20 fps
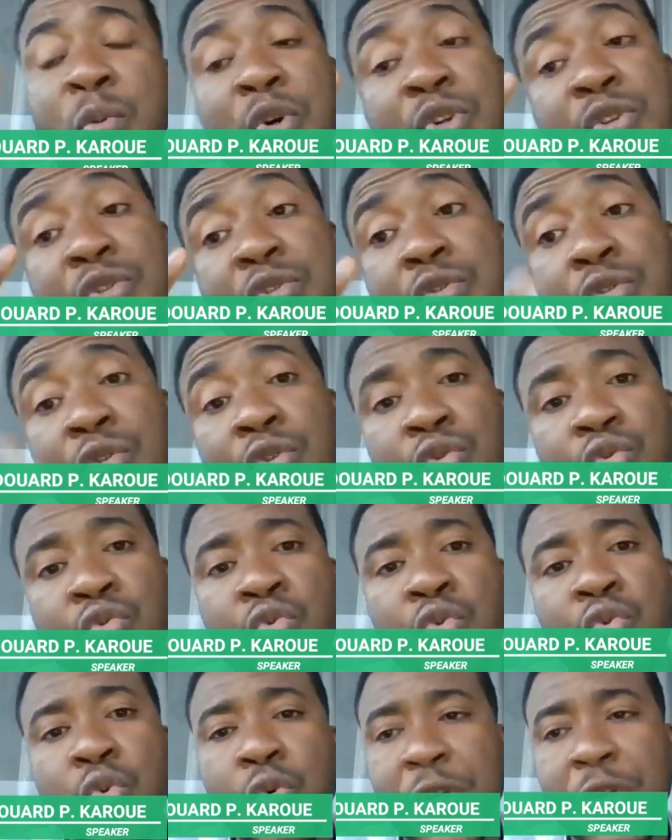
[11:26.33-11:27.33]
I will
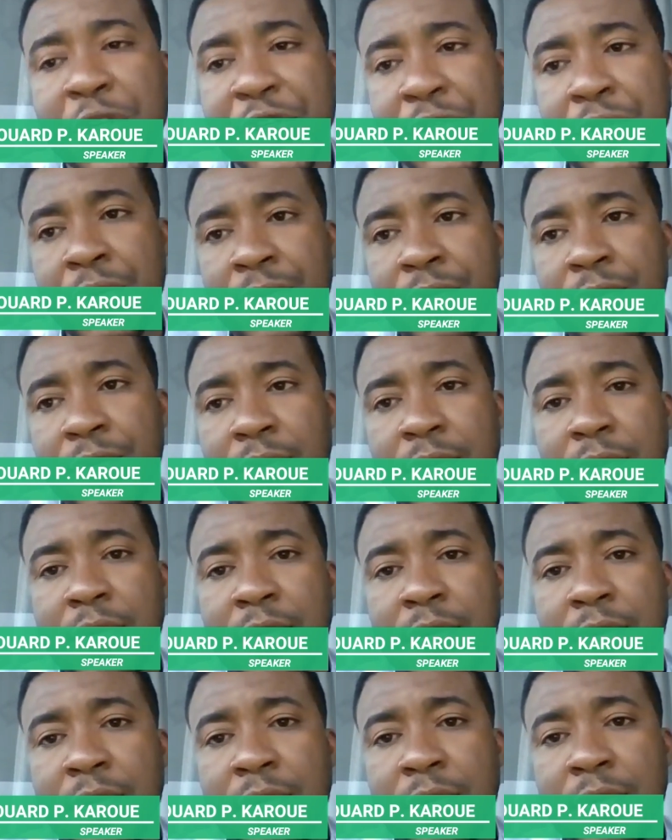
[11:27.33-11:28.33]
propose you two questions.
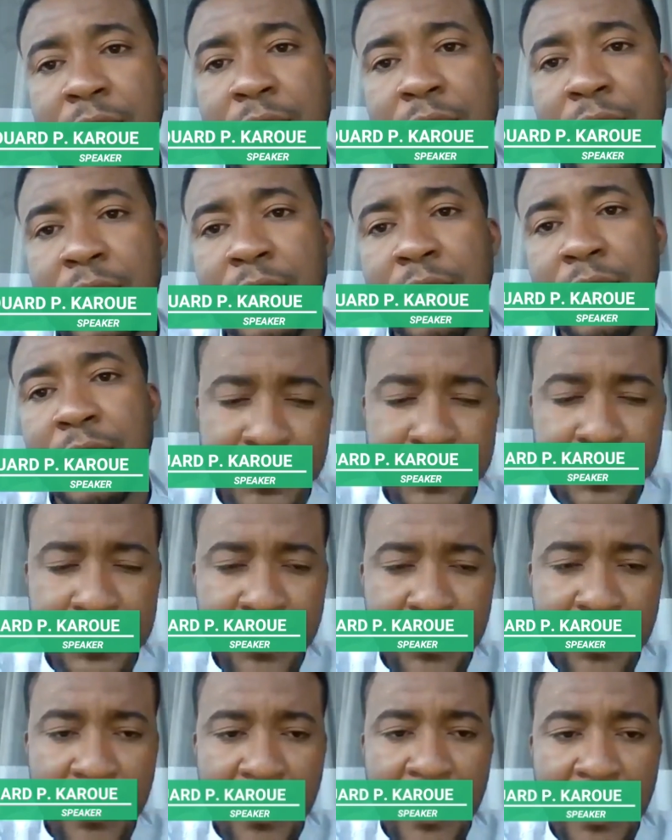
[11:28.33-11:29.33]
The
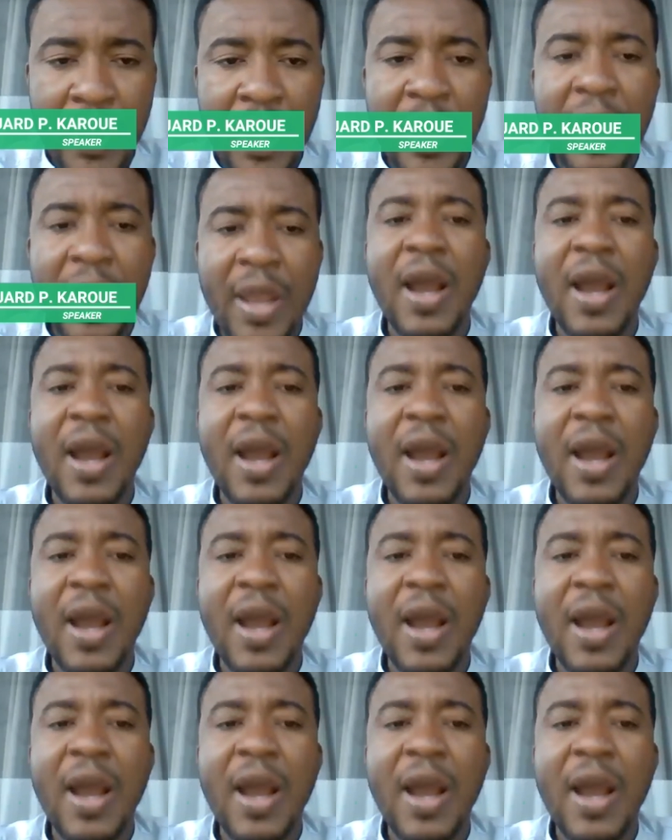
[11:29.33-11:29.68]
question one,